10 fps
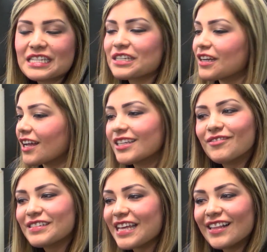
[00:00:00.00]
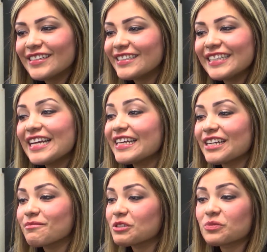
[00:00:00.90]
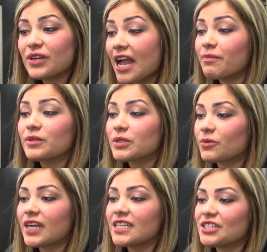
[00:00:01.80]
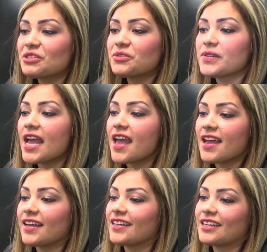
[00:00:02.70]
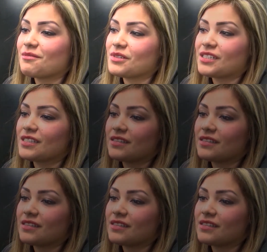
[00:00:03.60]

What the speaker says: it's a God-given talent, and I'm super happy with what I do, and I'm just